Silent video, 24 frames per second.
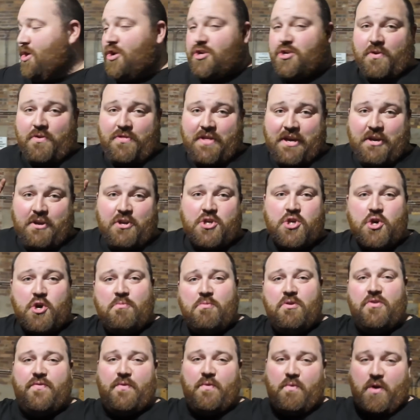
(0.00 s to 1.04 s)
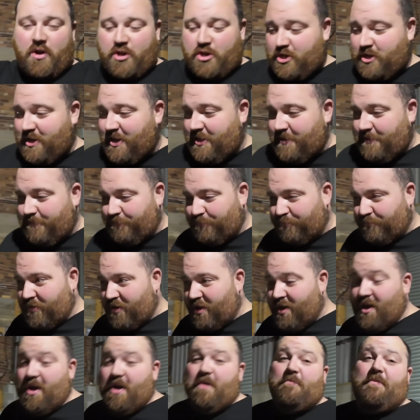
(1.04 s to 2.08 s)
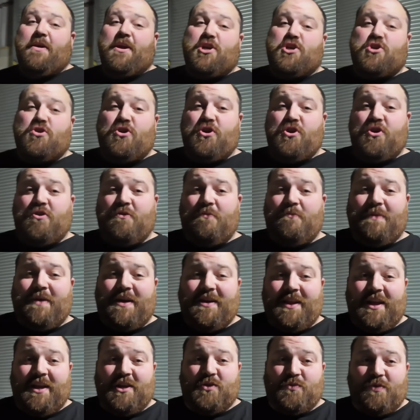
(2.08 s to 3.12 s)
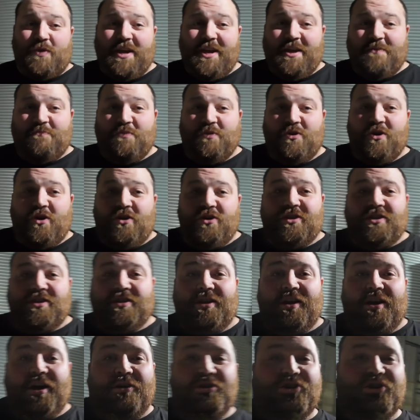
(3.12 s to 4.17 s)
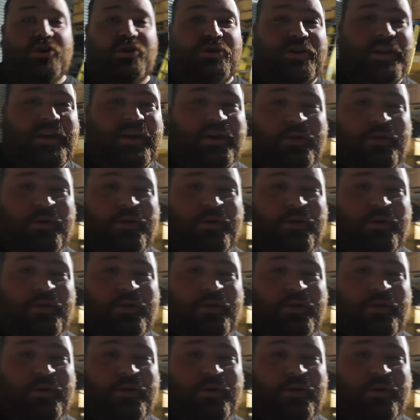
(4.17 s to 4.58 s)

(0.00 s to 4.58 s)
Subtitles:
So thank you so much for watching. Make sure you come back next week, because I'll show you now